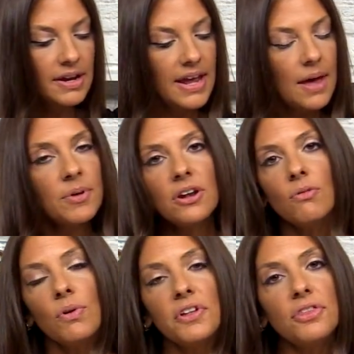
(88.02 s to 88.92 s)
And I am going
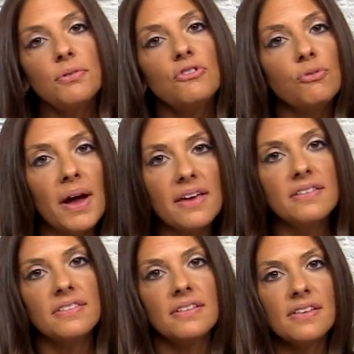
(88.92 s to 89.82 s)
to roll it through twice since